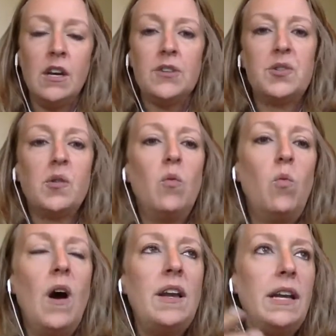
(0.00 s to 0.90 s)
So
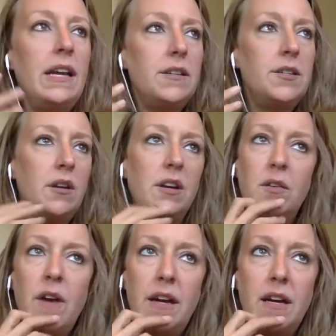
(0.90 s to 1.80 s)

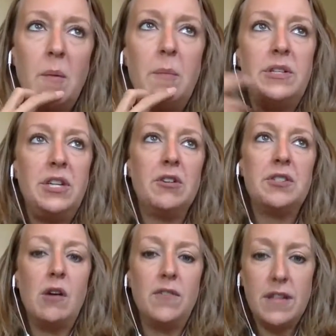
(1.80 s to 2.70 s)
you've had a commitment to
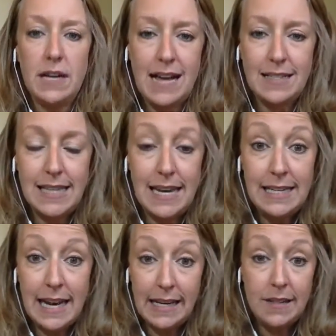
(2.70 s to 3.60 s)
yourself for the last 10
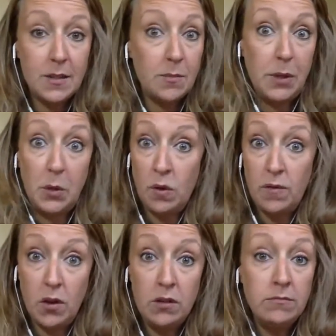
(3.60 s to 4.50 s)
days.
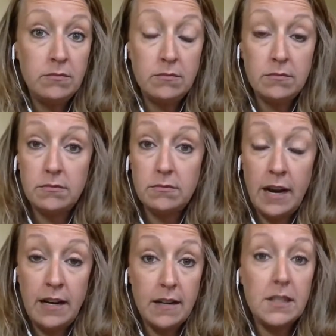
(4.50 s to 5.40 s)
Beautiful,
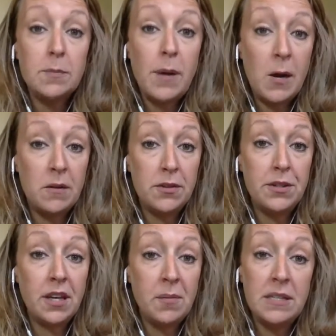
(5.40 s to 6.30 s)
right? That's powerful to
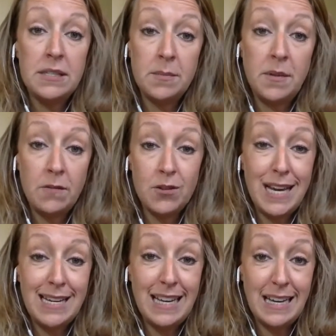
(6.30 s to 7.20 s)
commit to something for
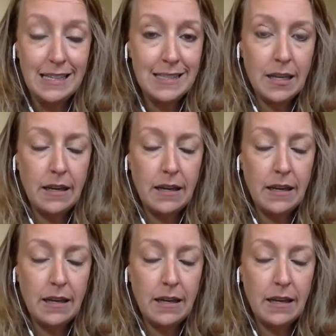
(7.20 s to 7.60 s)
10 days.